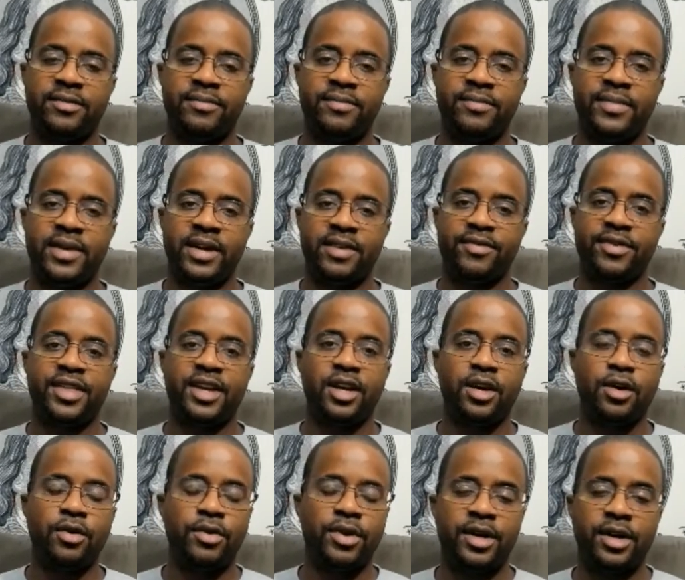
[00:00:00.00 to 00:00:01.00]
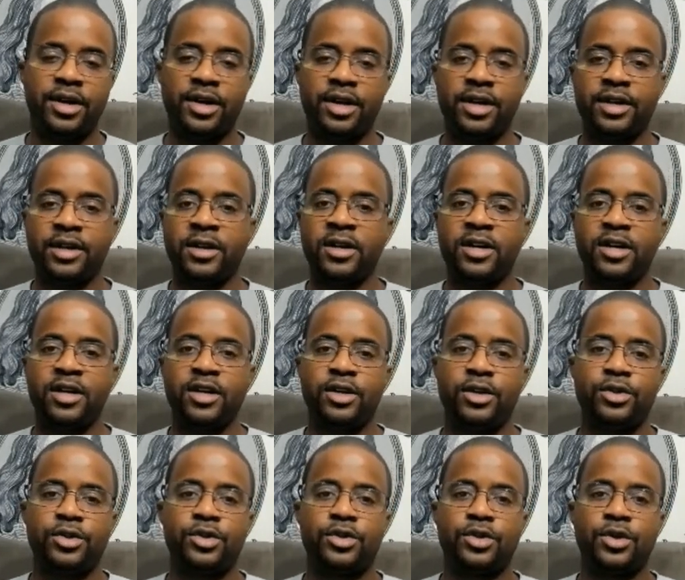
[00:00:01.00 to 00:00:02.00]
everything going on.
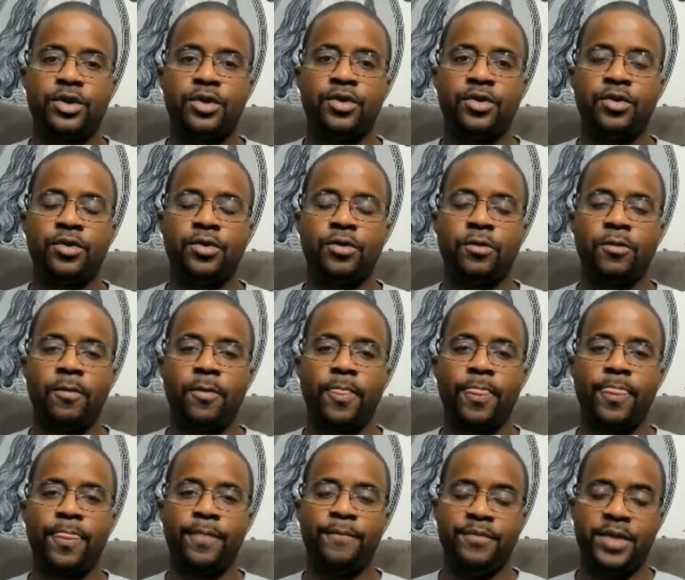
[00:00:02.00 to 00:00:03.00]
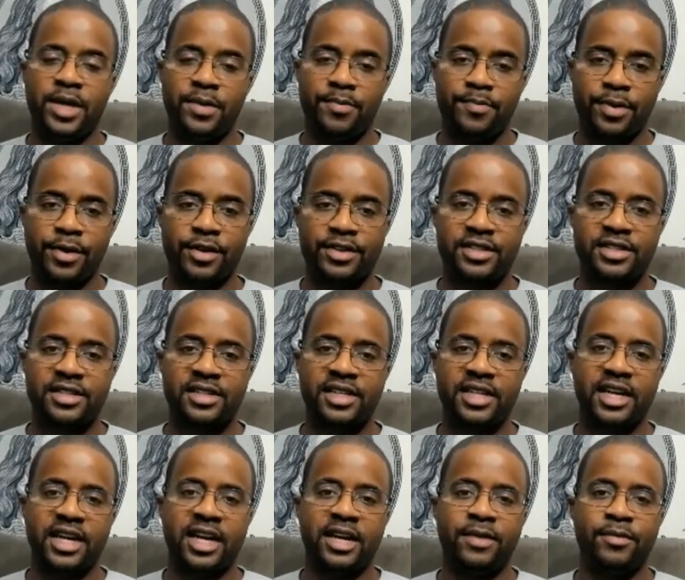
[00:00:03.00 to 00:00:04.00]
So me
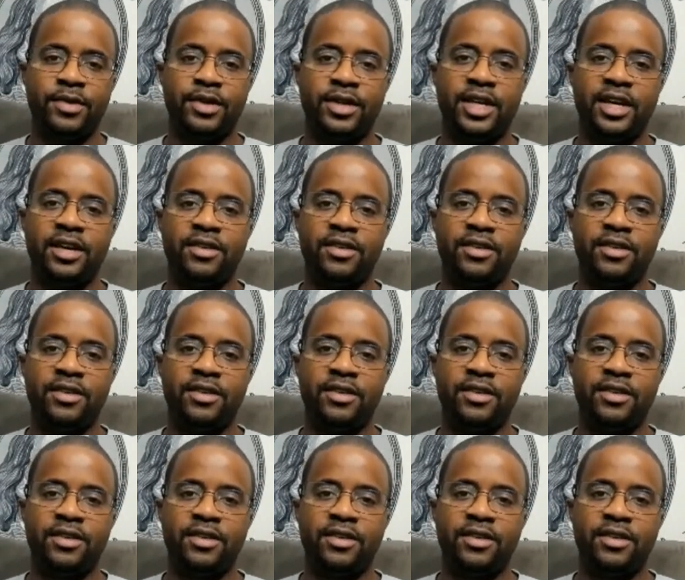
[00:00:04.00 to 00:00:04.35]
personally, I'm looking